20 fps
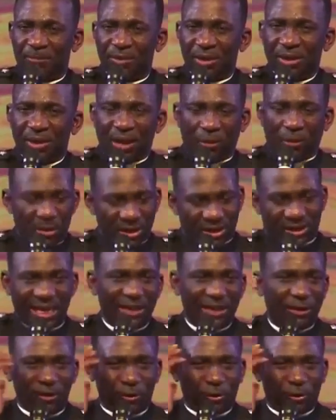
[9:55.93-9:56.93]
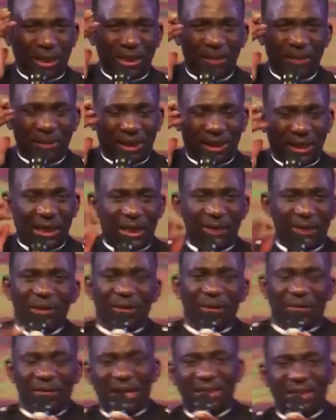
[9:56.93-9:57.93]
We said also at the beginning
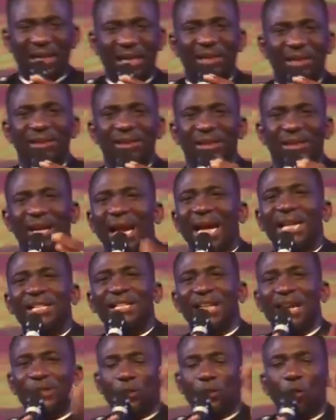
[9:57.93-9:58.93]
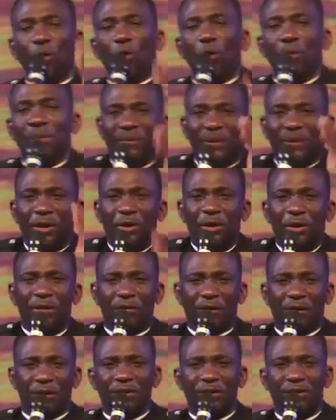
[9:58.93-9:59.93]
that the largest room in the
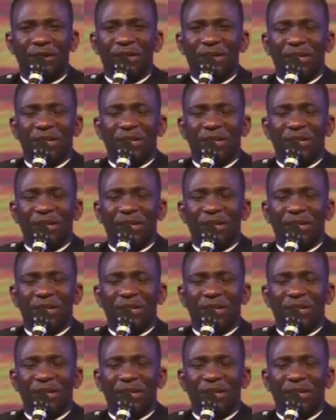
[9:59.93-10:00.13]
universe